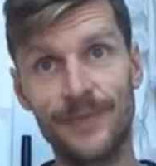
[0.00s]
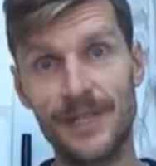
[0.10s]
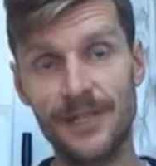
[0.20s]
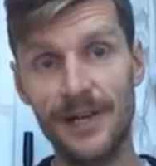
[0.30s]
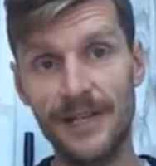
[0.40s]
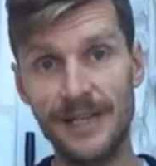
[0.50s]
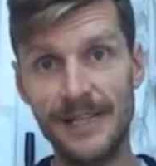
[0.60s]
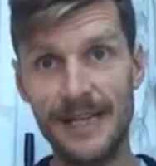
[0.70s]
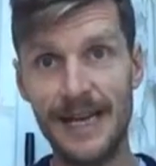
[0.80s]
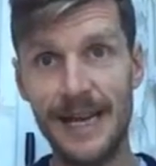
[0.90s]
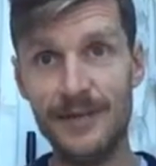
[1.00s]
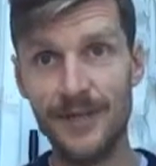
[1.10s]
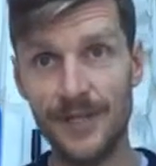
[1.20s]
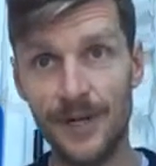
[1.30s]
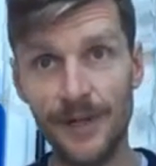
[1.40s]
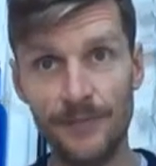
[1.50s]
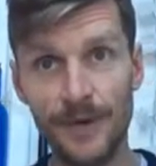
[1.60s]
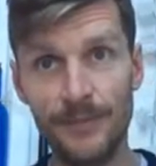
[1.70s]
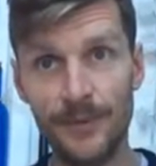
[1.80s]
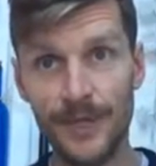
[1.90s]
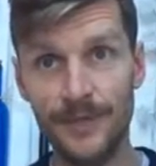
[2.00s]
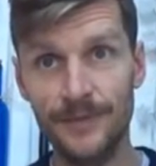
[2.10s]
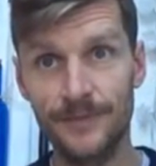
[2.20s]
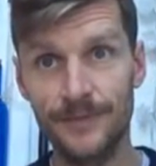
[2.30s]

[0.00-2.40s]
the silence outside of my body.